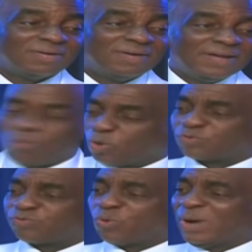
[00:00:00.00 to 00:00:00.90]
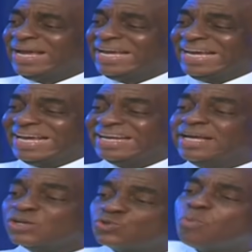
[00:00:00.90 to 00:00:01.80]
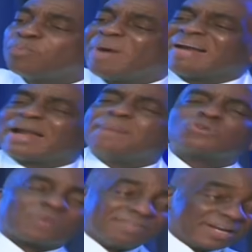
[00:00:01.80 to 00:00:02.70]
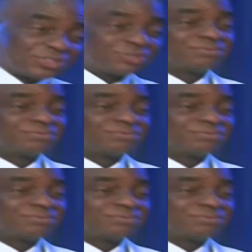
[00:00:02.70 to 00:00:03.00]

He was flowing in super realms of revelation.